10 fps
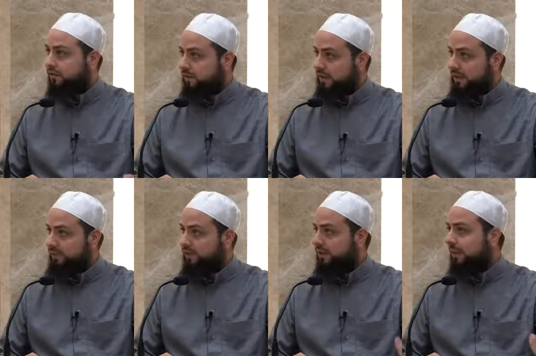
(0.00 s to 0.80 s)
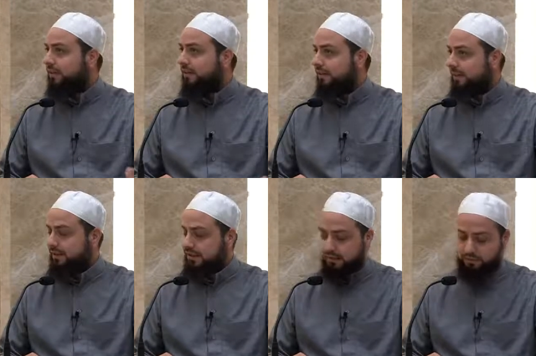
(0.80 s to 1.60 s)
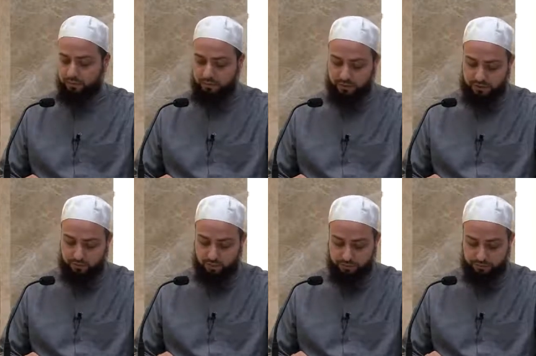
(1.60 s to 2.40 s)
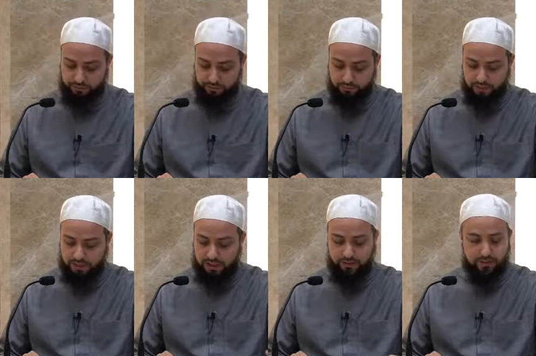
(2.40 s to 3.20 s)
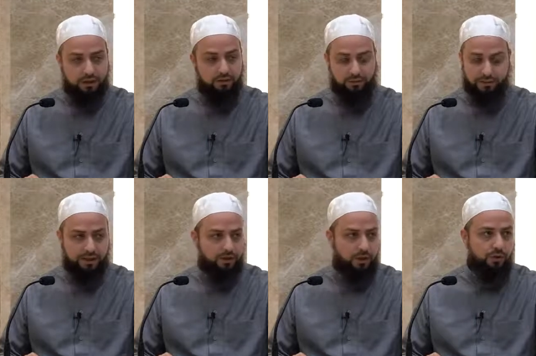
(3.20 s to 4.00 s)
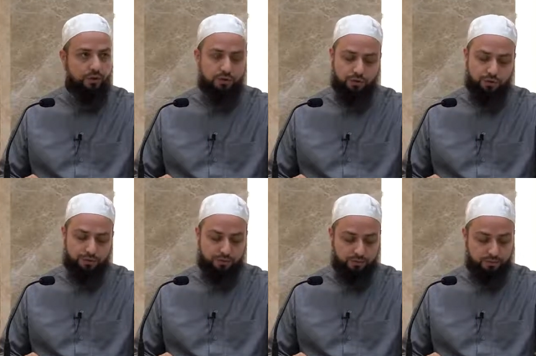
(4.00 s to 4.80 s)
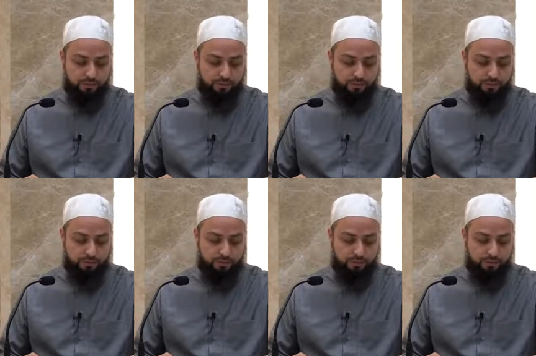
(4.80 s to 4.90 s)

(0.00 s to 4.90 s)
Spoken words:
For the nafil salat, that is permissible, even if there is no excuse.